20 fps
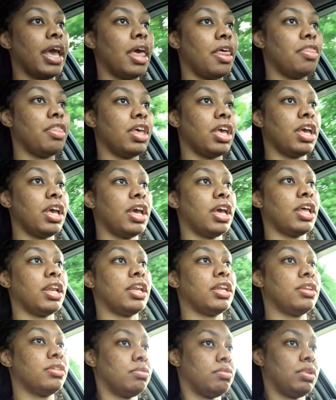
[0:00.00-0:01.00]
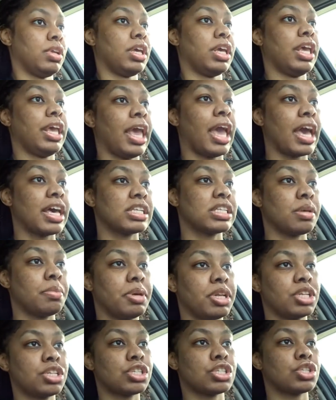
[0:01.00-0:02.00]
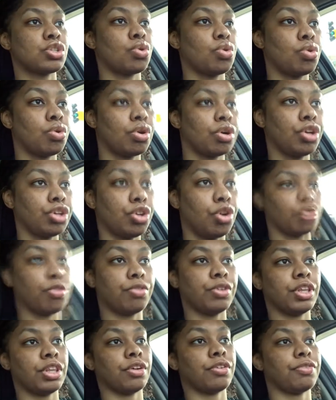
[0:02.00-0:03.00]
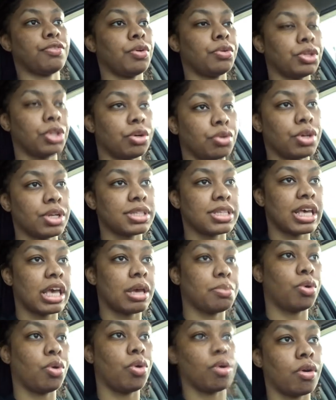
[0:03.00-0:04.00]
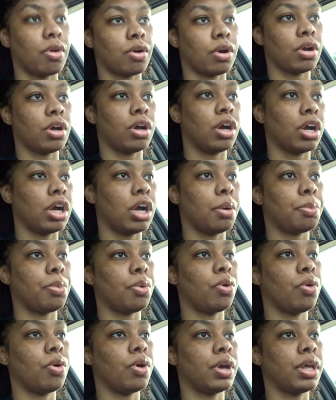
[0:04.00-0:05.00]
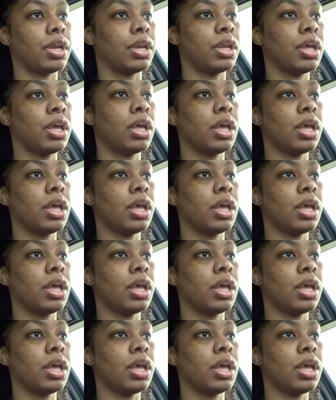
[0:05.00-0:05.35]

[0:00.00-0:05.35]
and then he has them in his store you know either folded on the table or hung up on